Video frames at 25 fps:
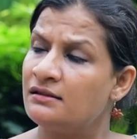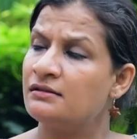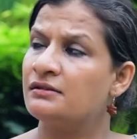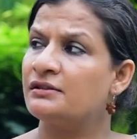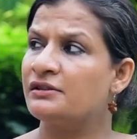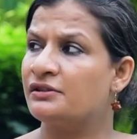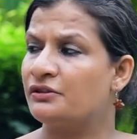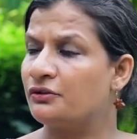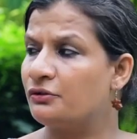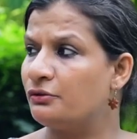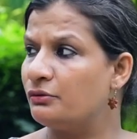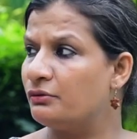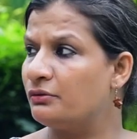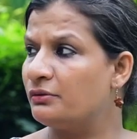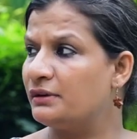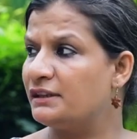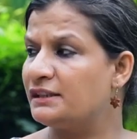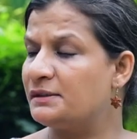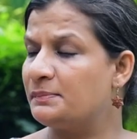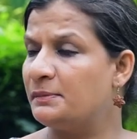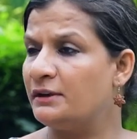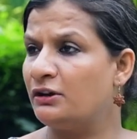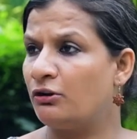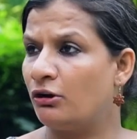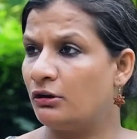years ago,
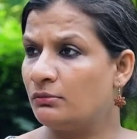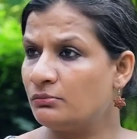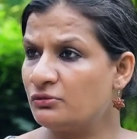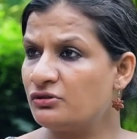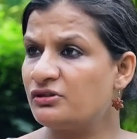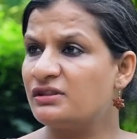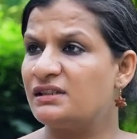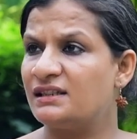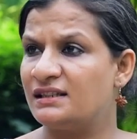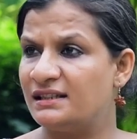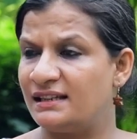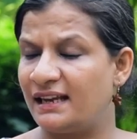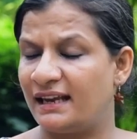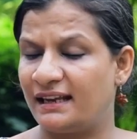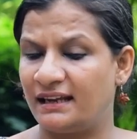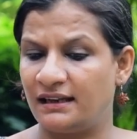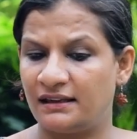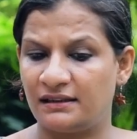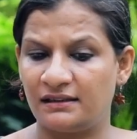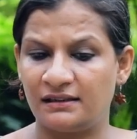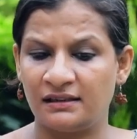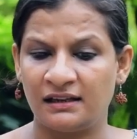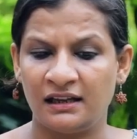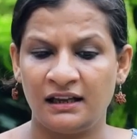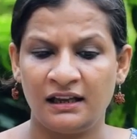it's been almost a
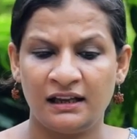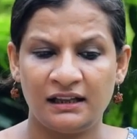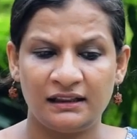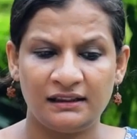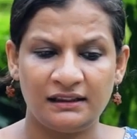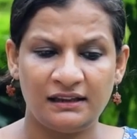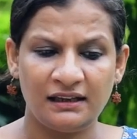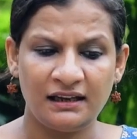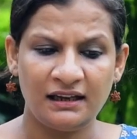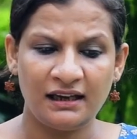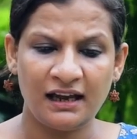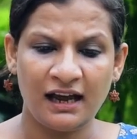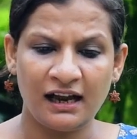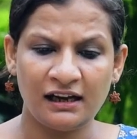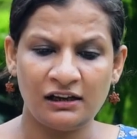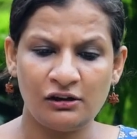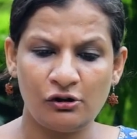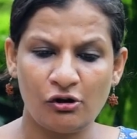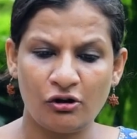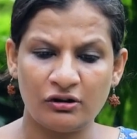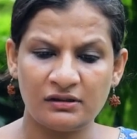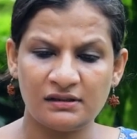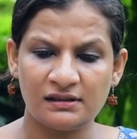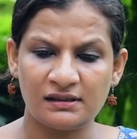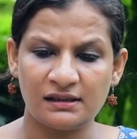decade, they had
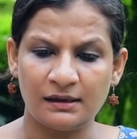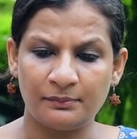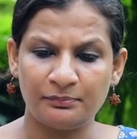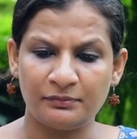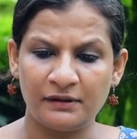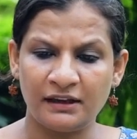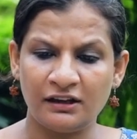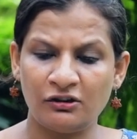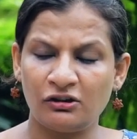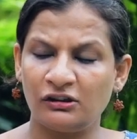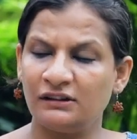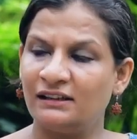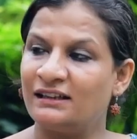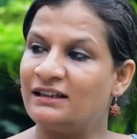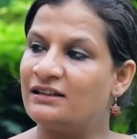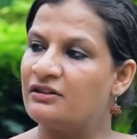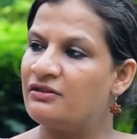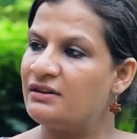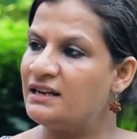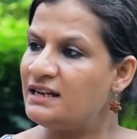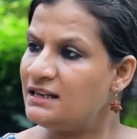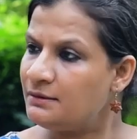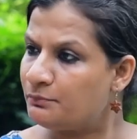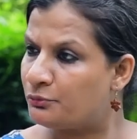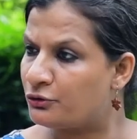launched something called the
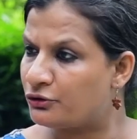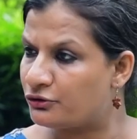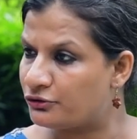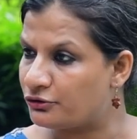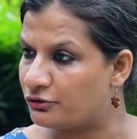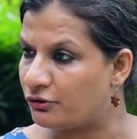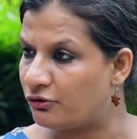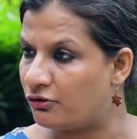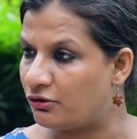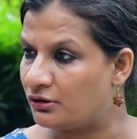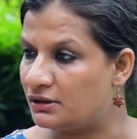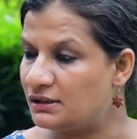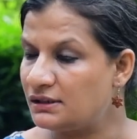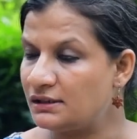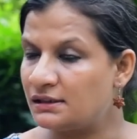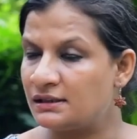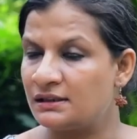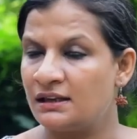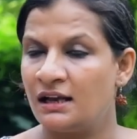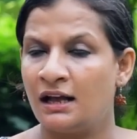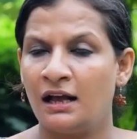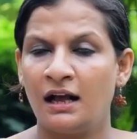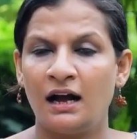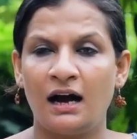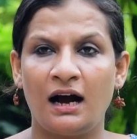Green
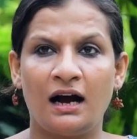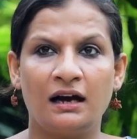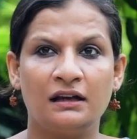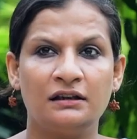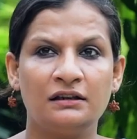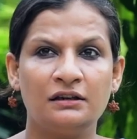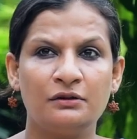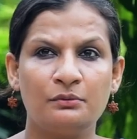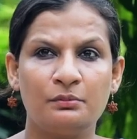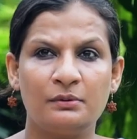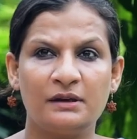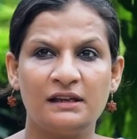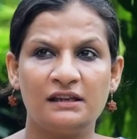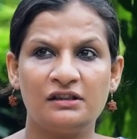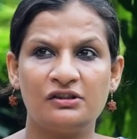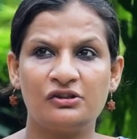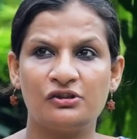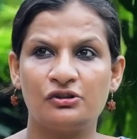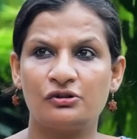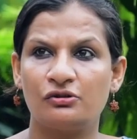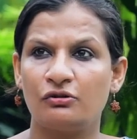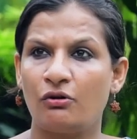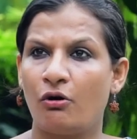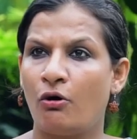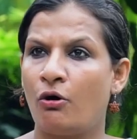Protocols, under
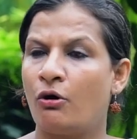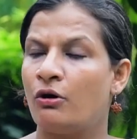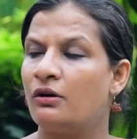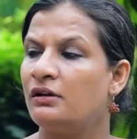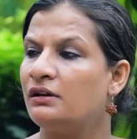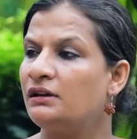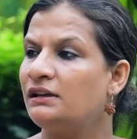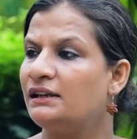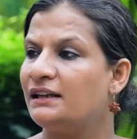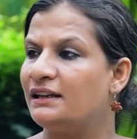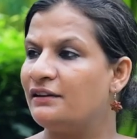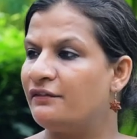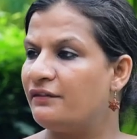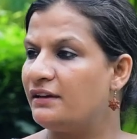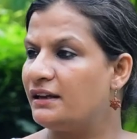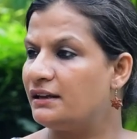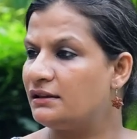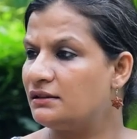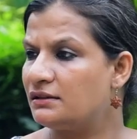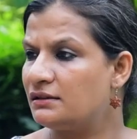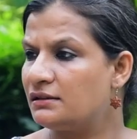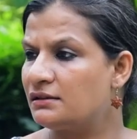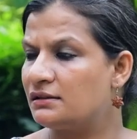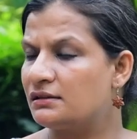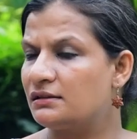which all
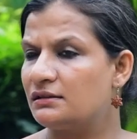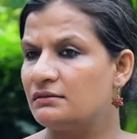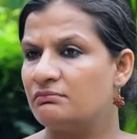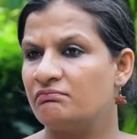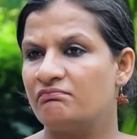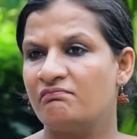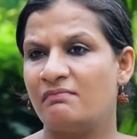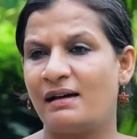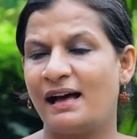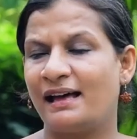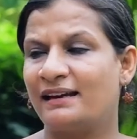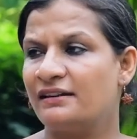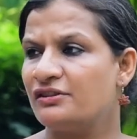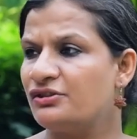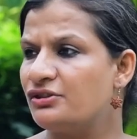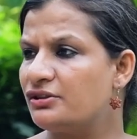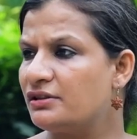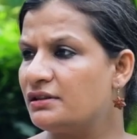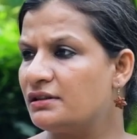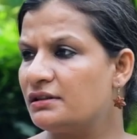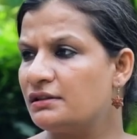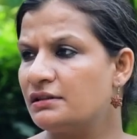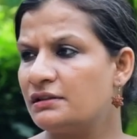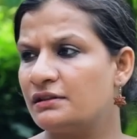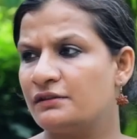events,
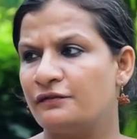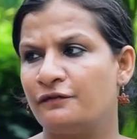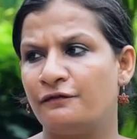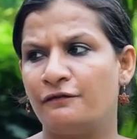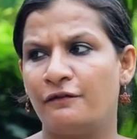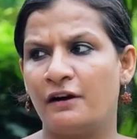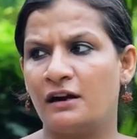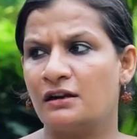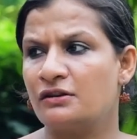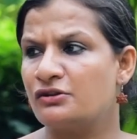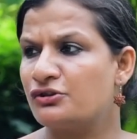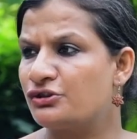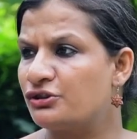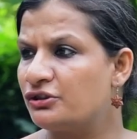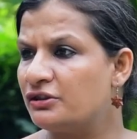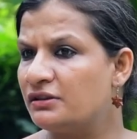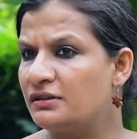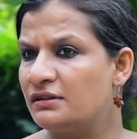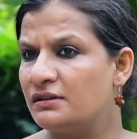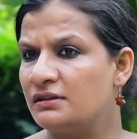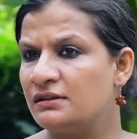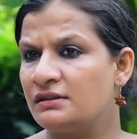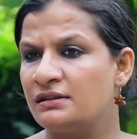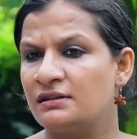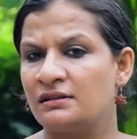marriages,
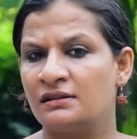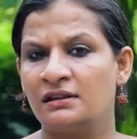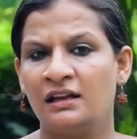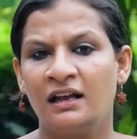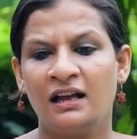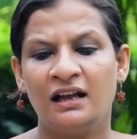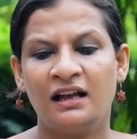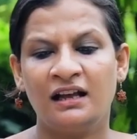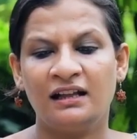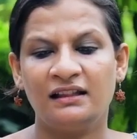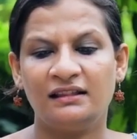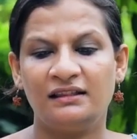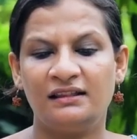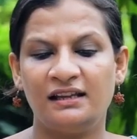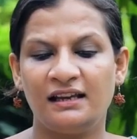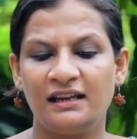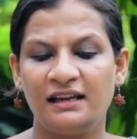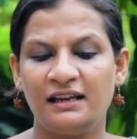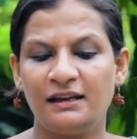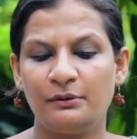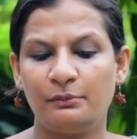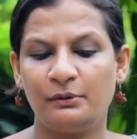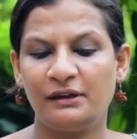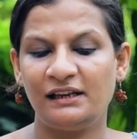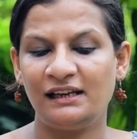functions,
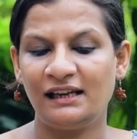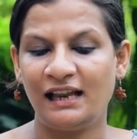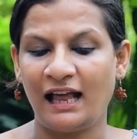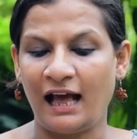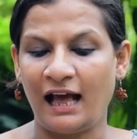they will